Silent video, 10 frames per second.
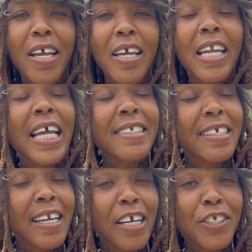
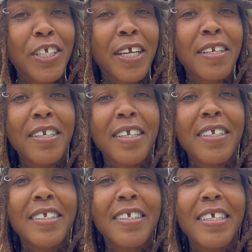Letinachin,
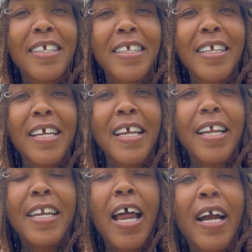
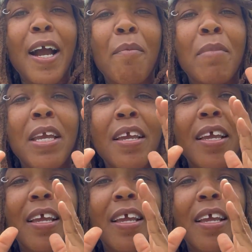Nakami,